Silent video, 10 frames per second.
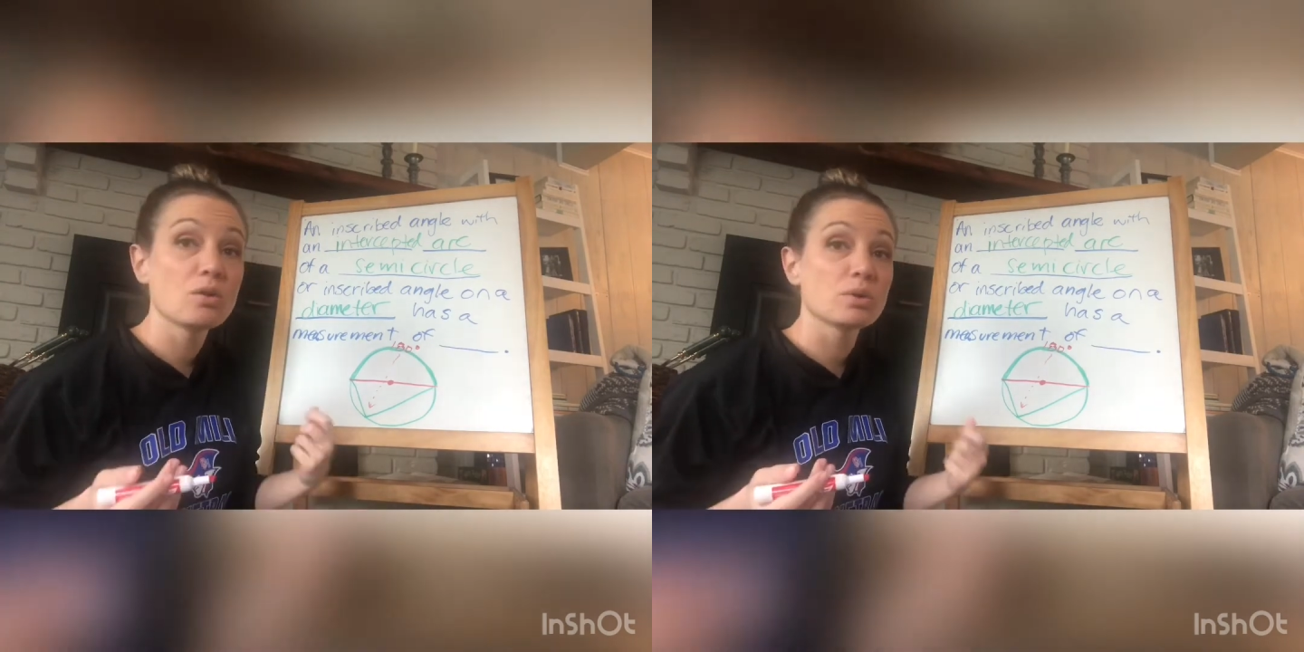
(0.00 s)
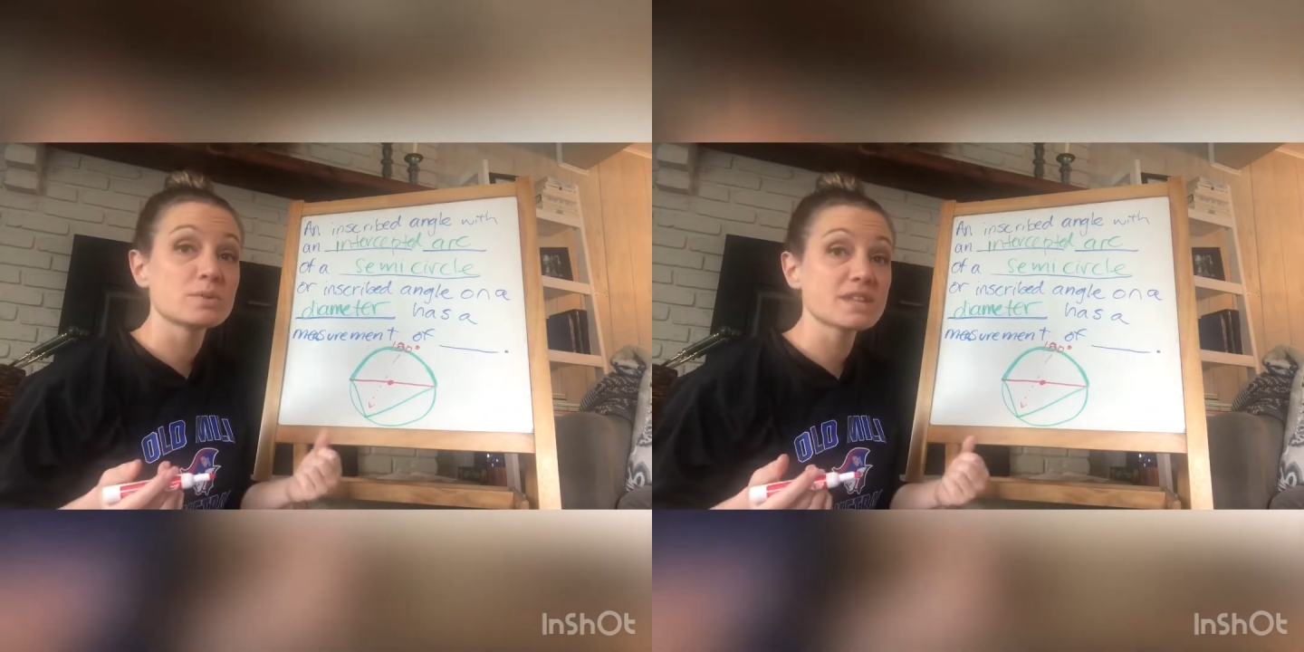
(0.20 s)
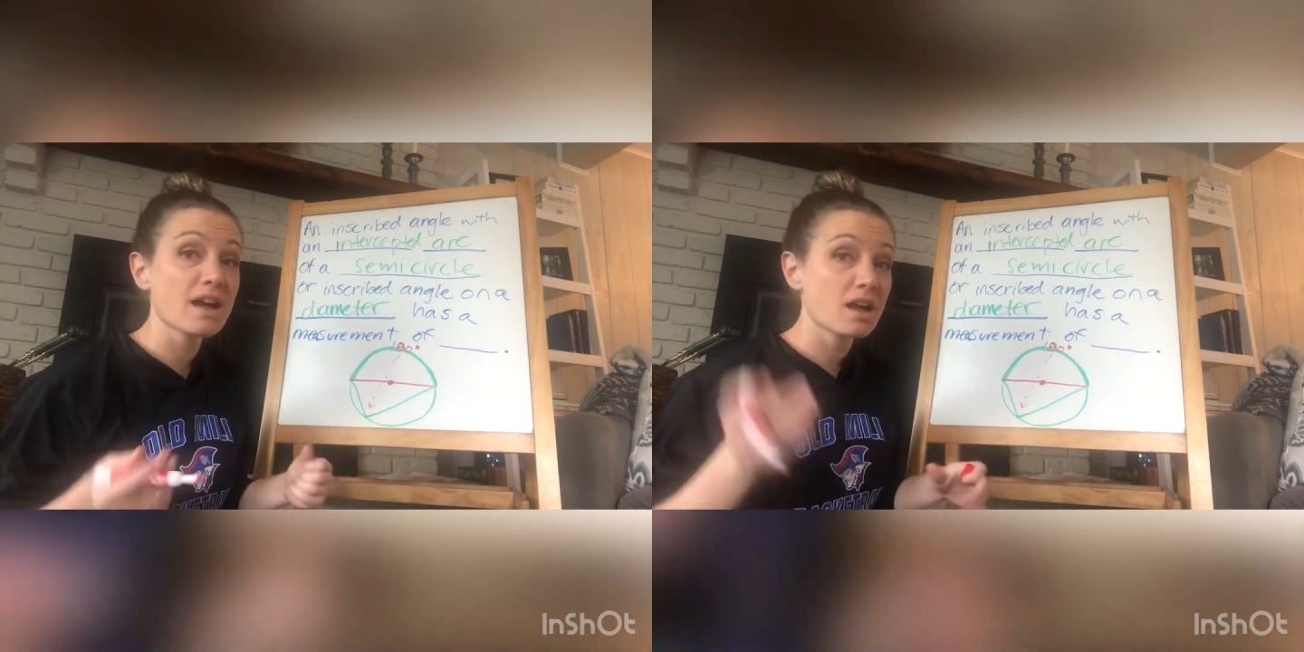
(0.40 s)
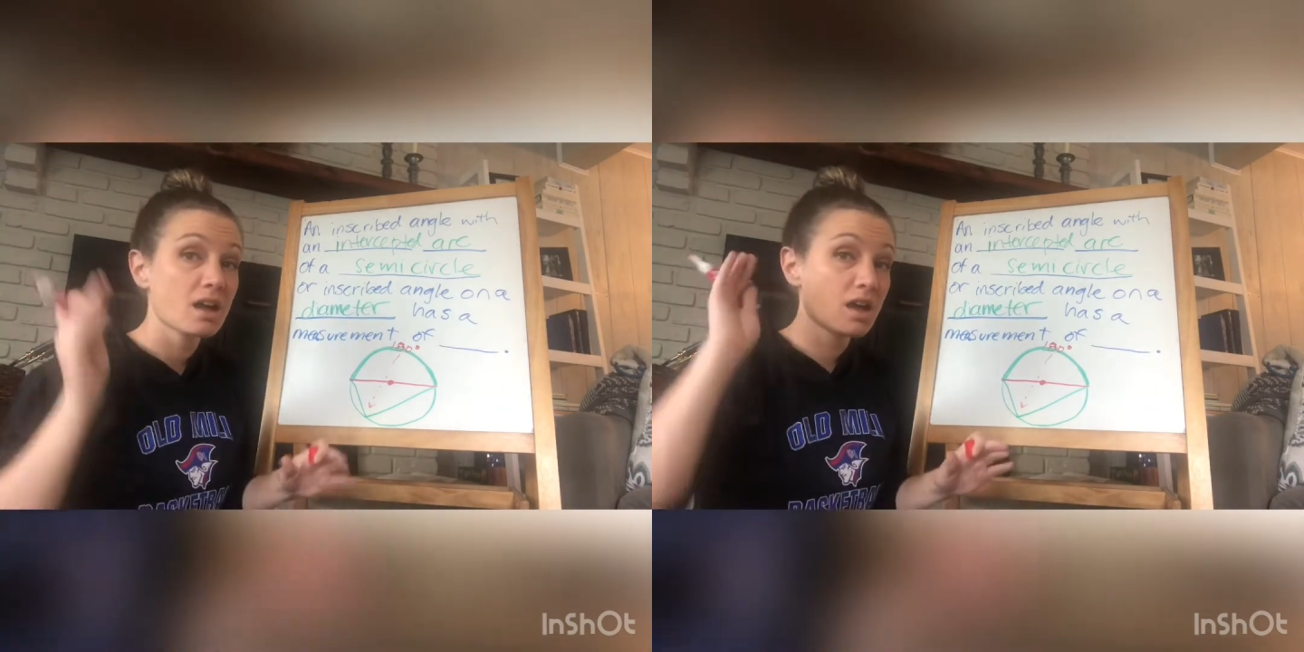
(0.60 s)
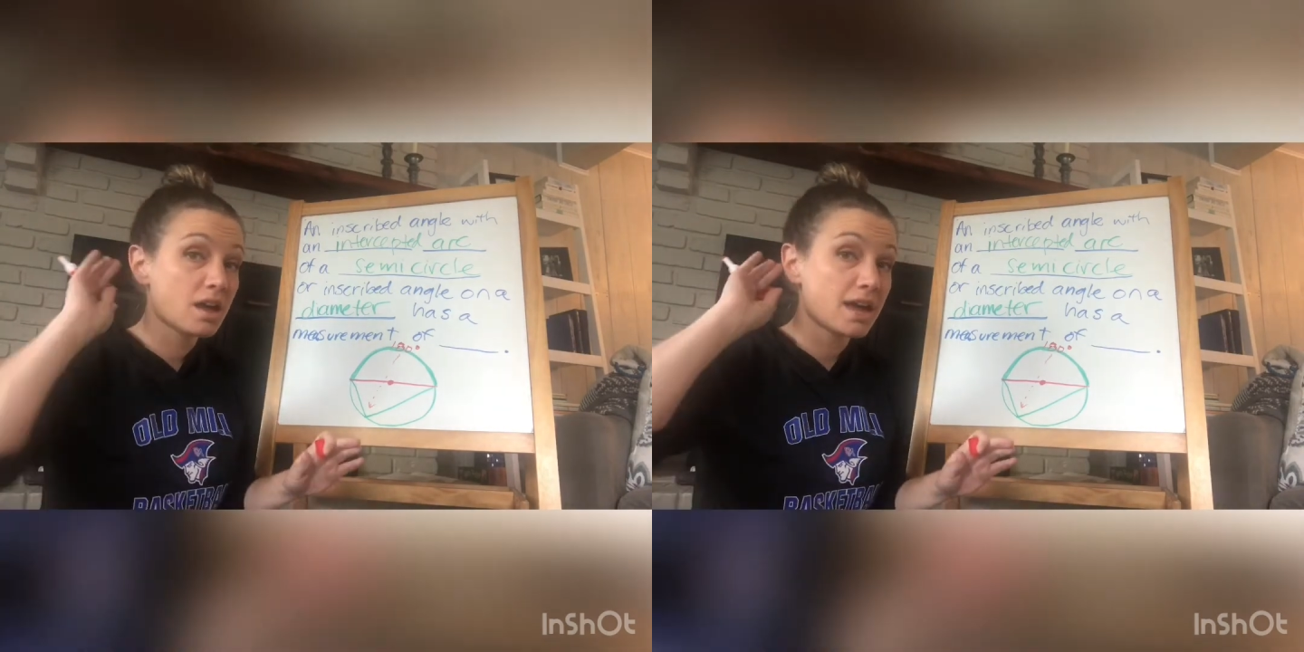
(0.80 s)
What was that?
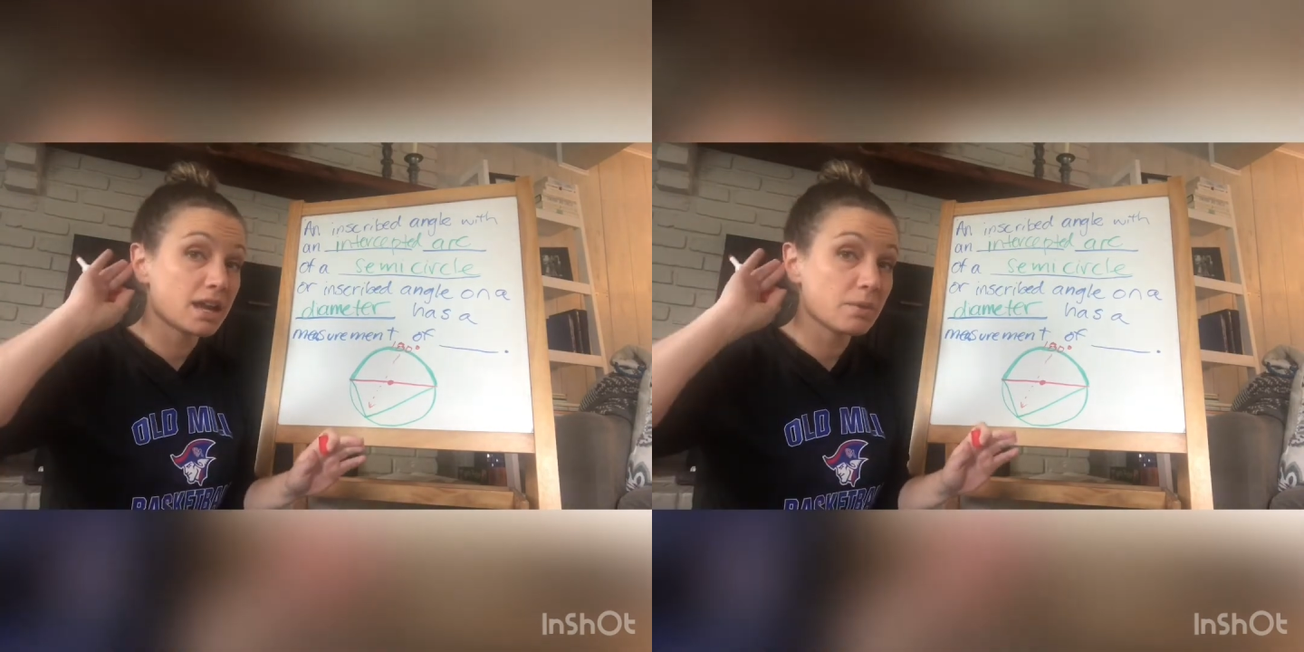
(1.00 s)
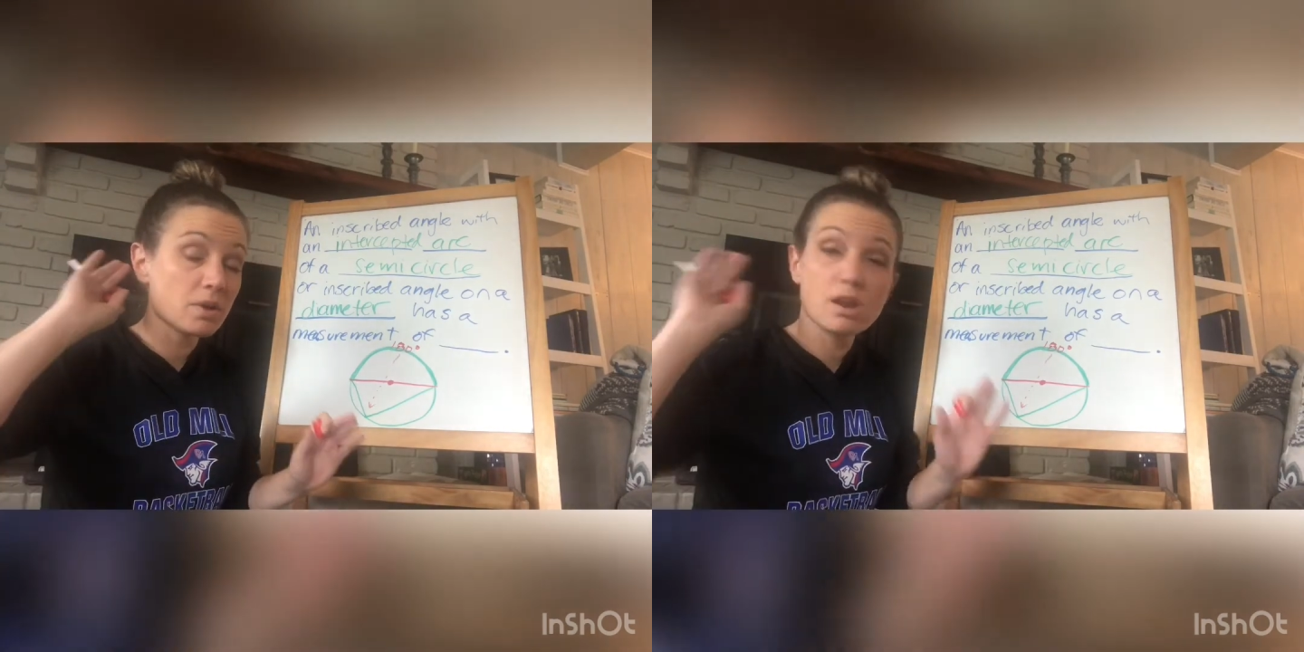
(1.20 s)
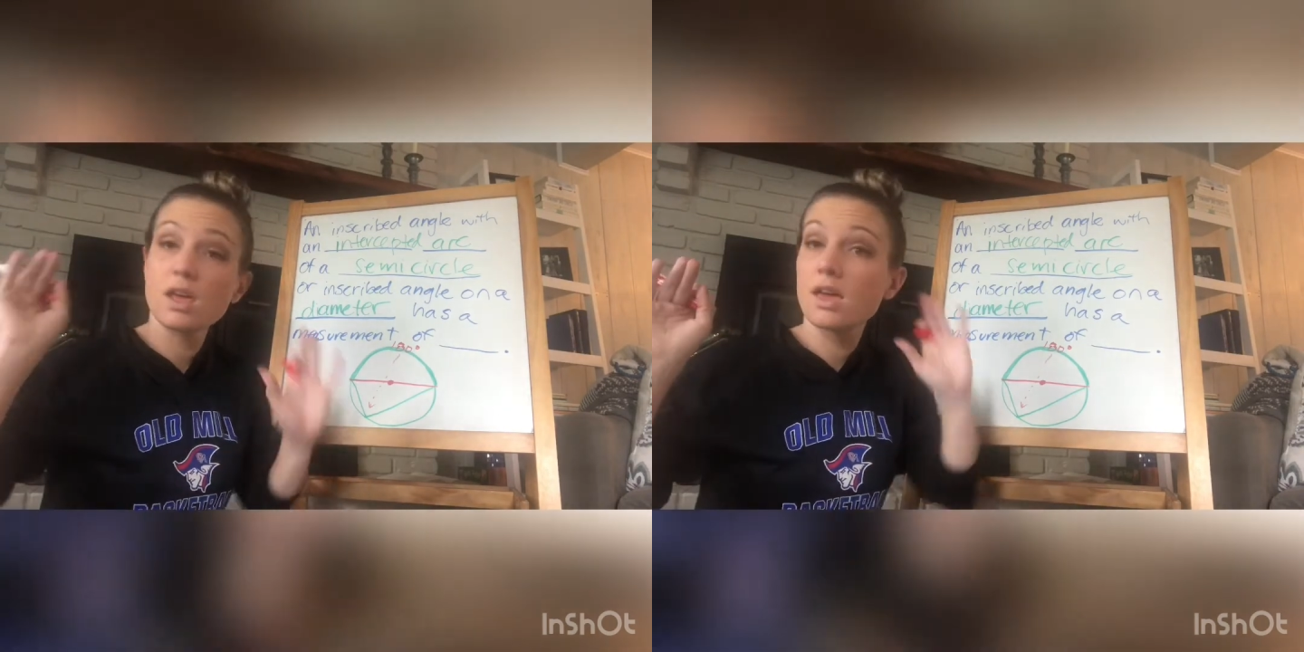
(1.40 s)
Anyone?